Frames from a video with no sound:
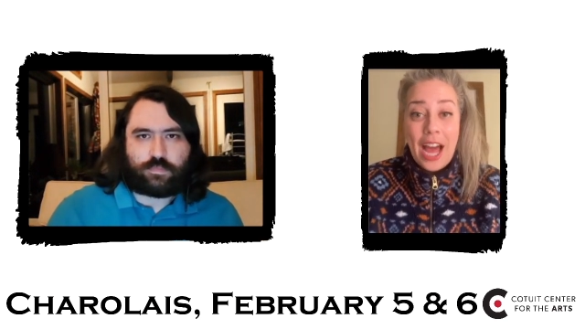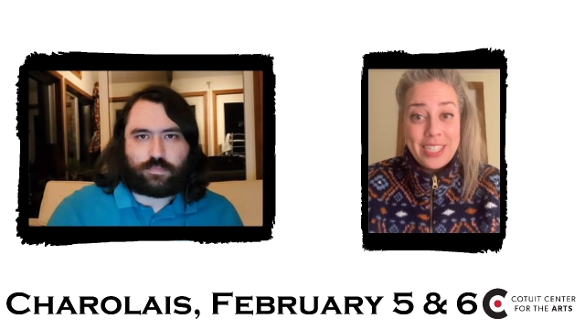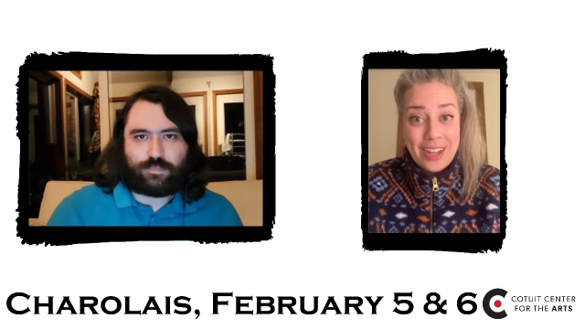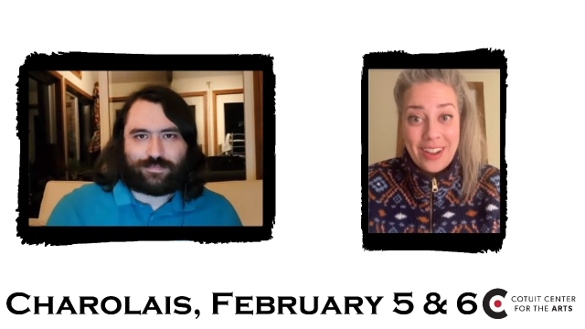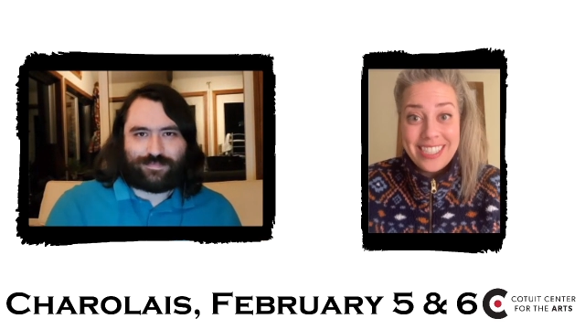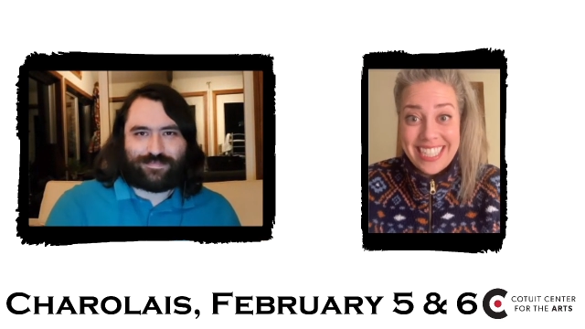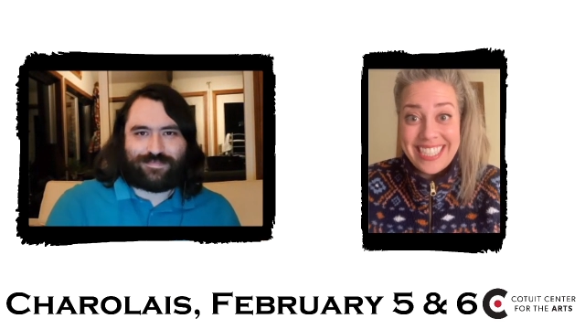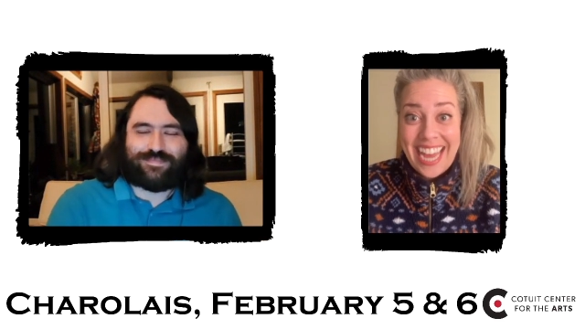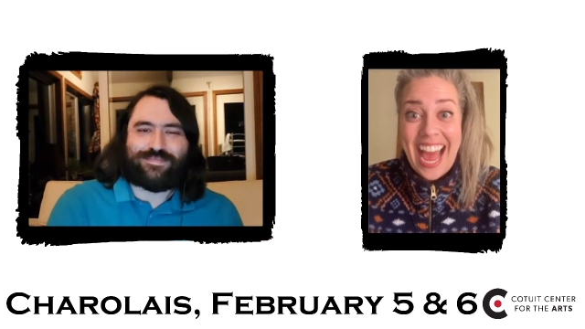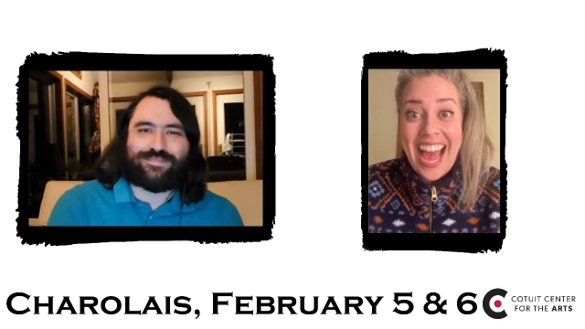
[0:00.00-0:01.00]
Speaker 1: a daunting
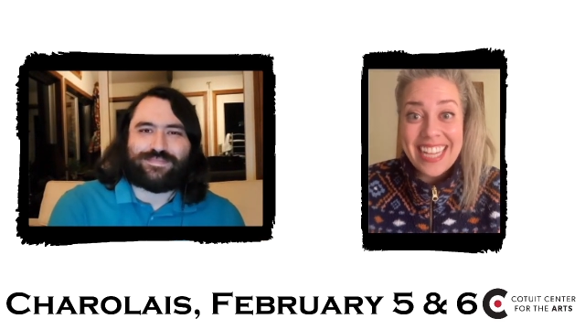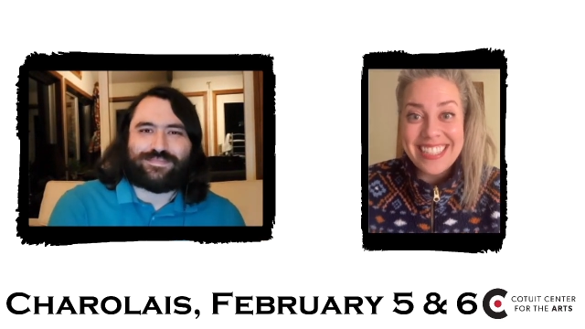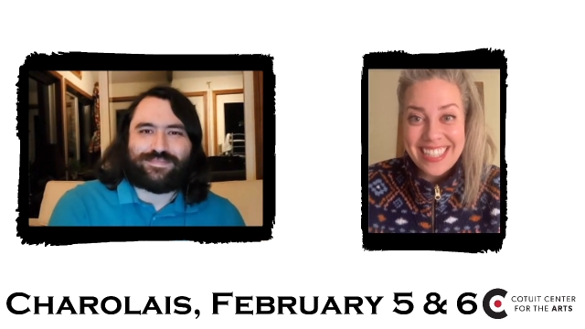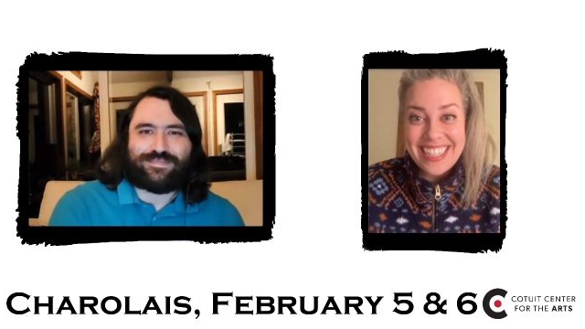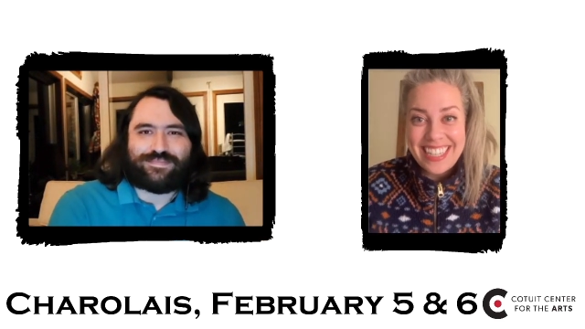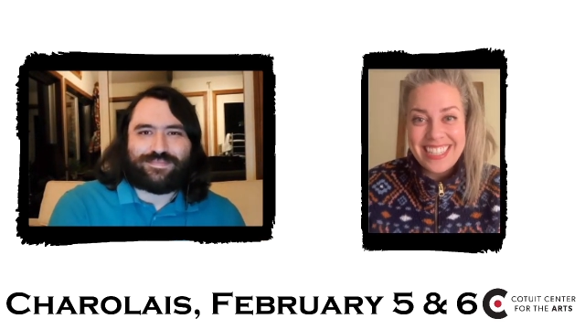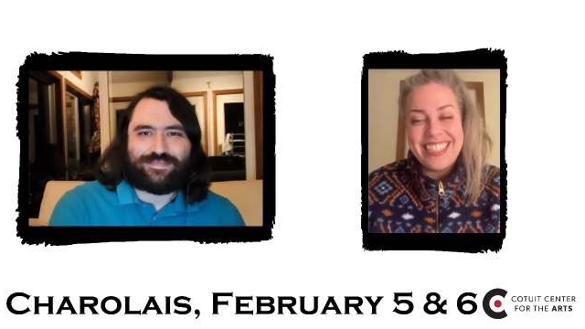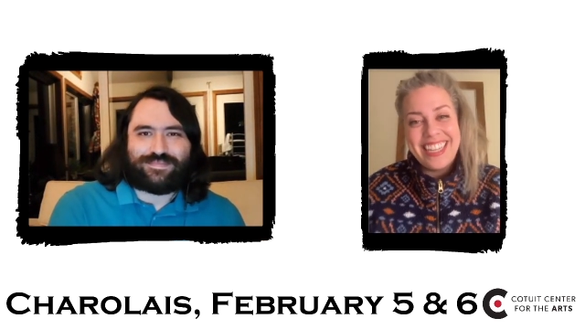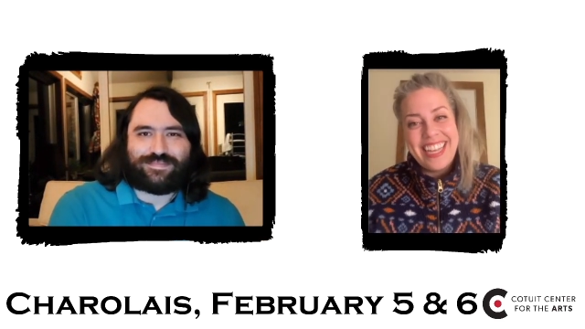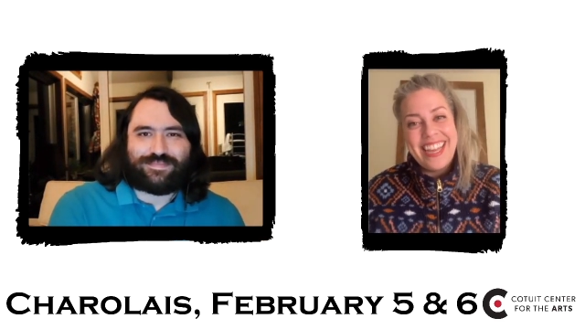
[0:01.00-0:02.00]
task
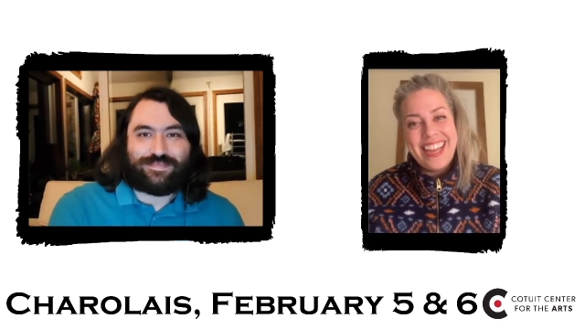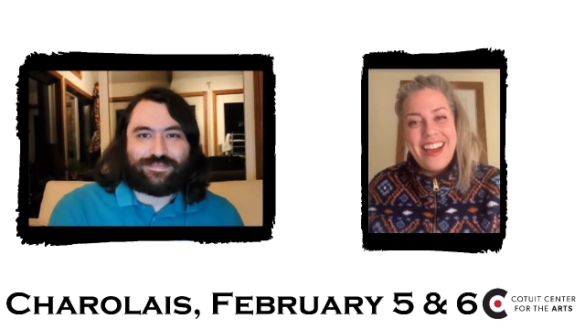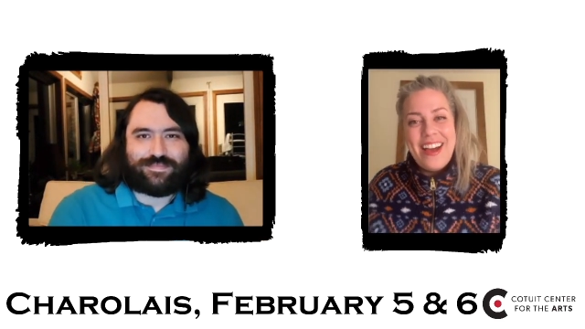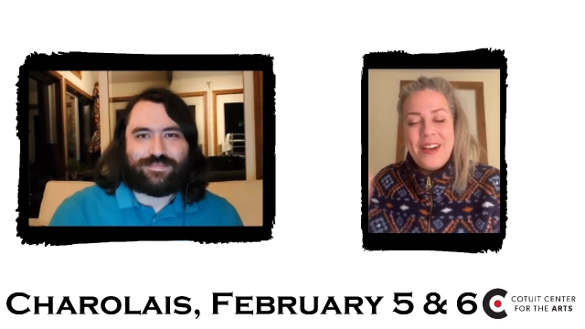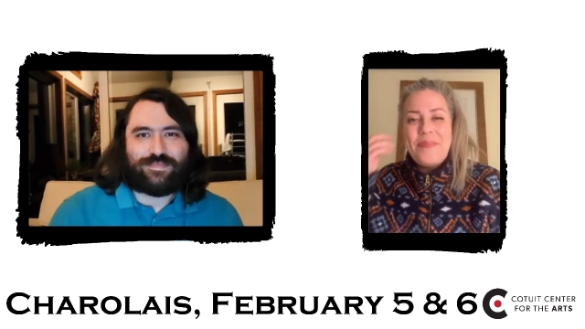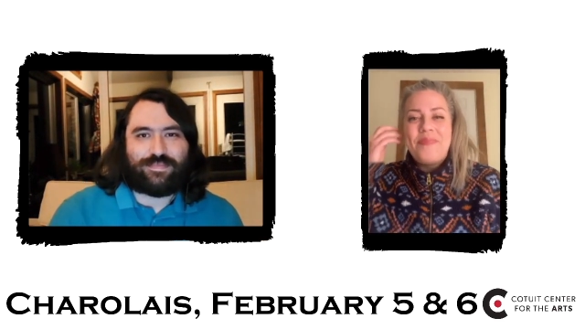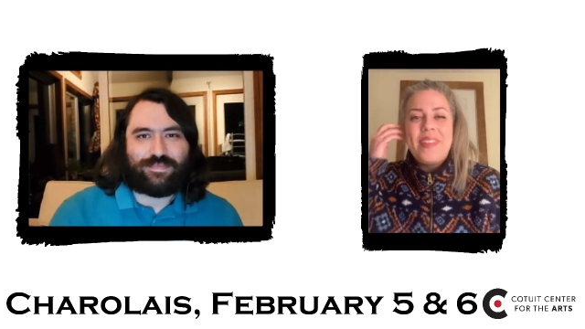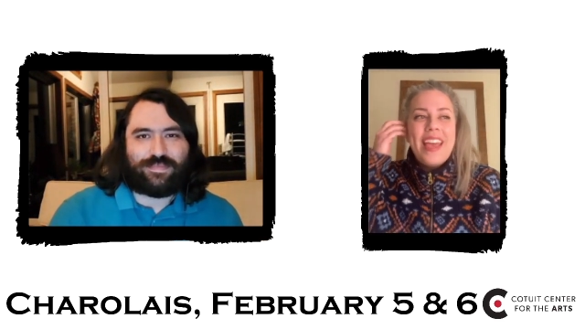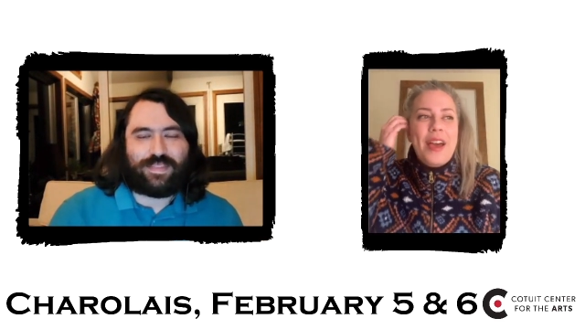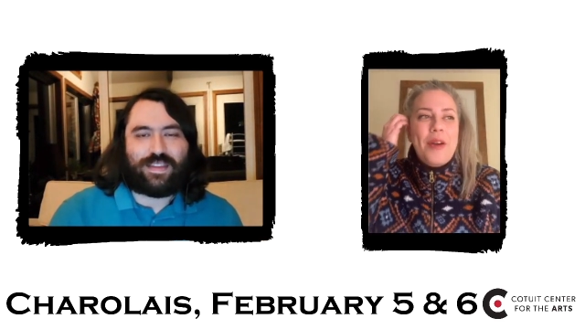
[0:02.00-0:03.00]
initially, um,
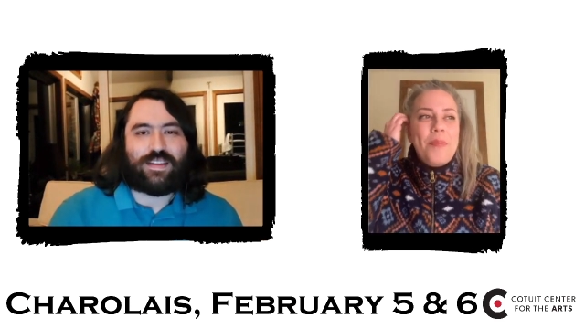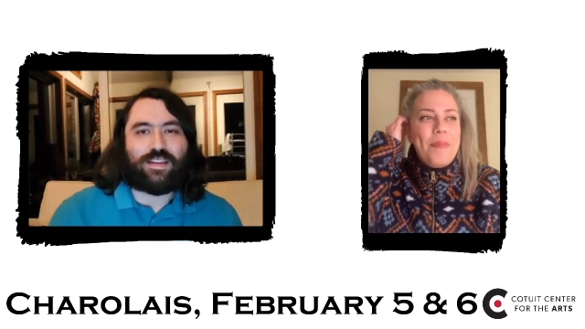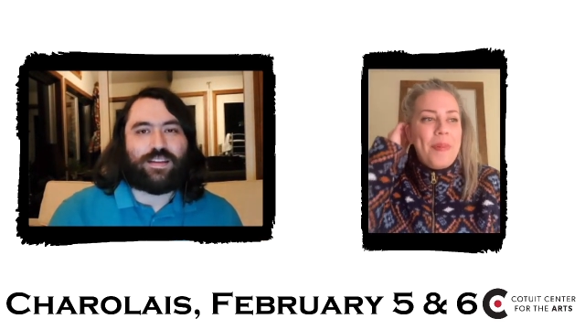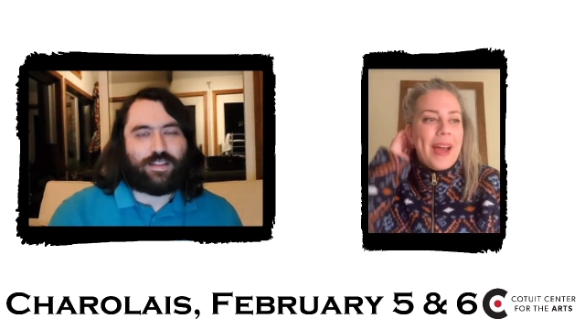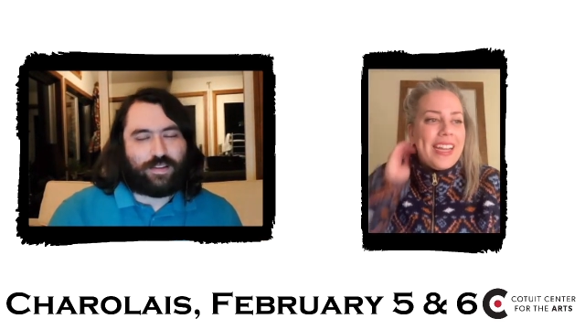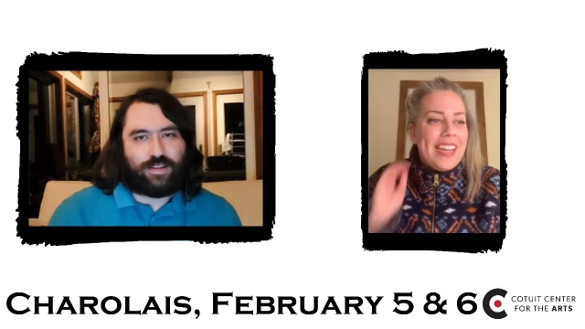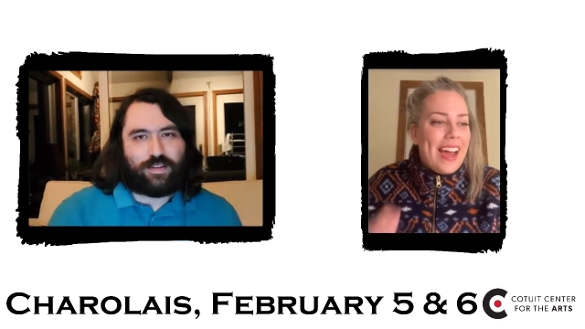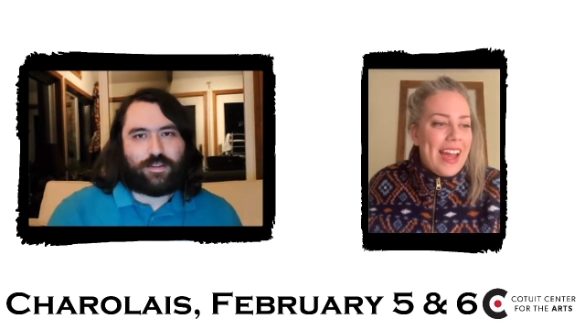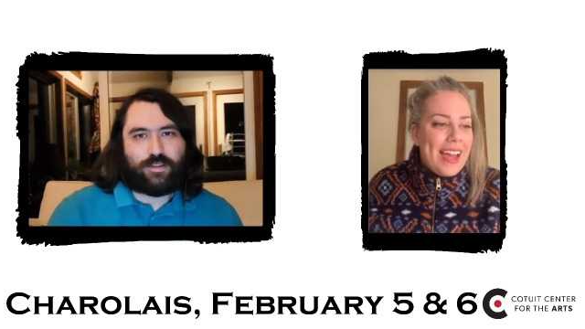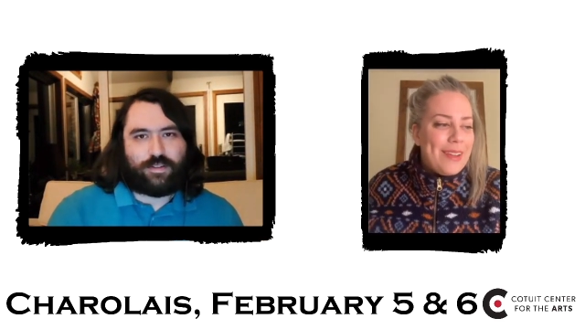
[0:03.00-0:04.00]
but
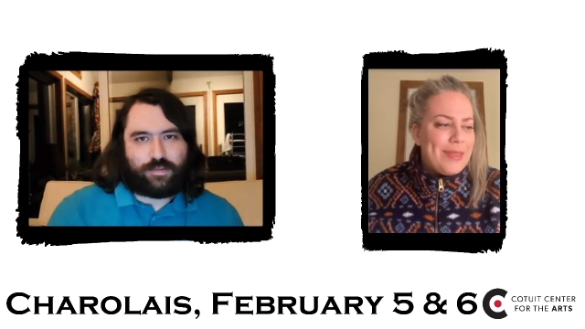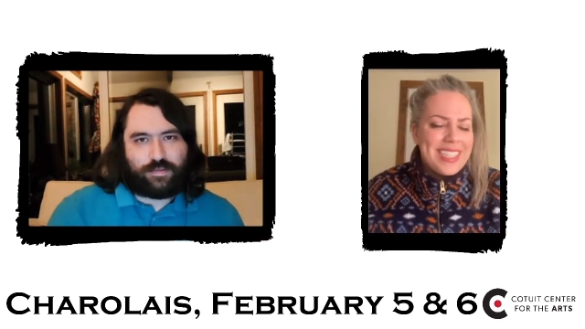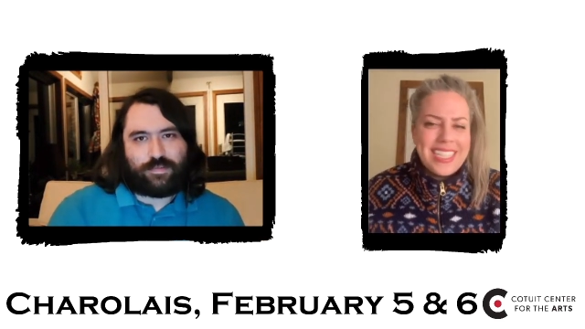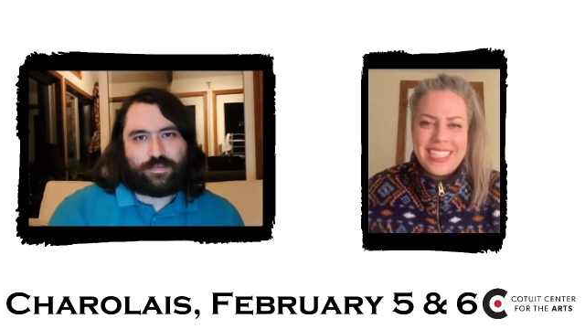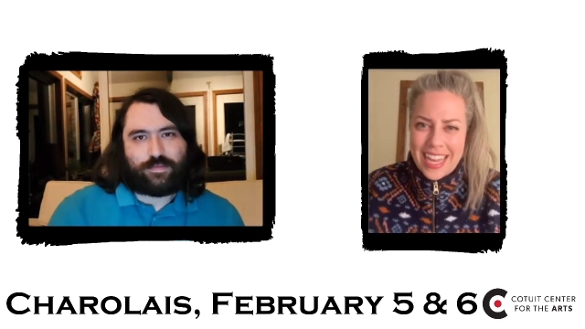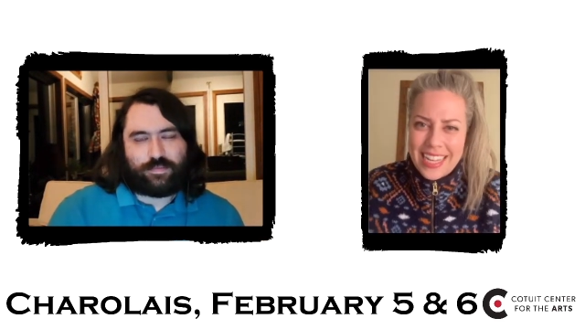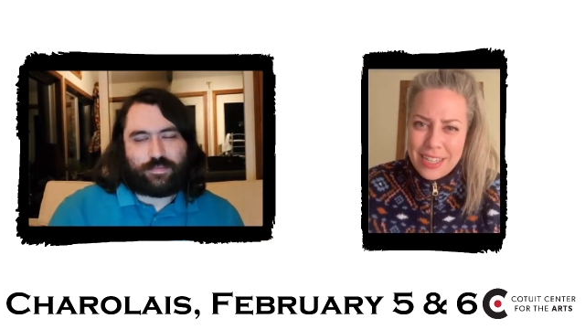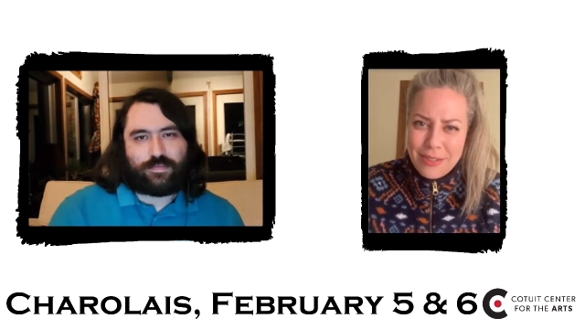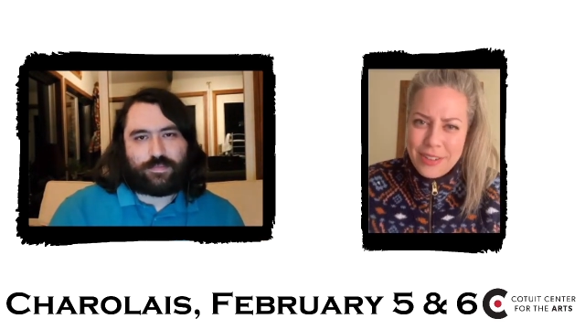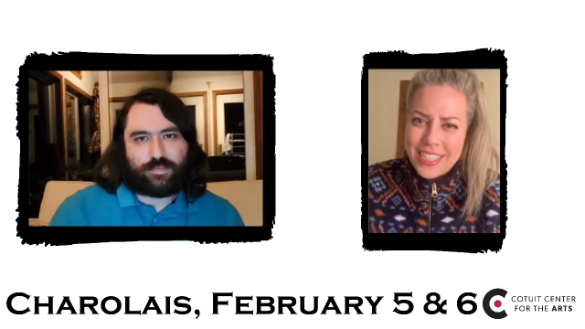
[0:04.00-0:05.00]
I was excited for the